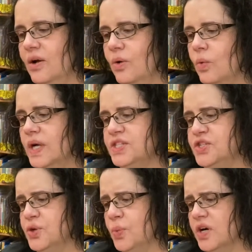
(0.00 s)
What's
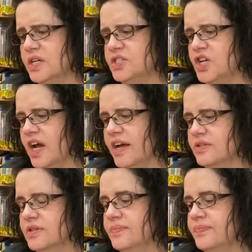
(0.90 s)
your work,
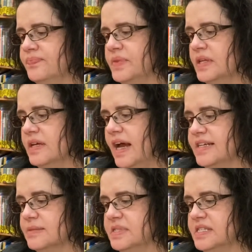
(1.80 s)
child?
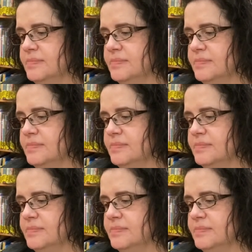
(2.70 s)
asked Mrs.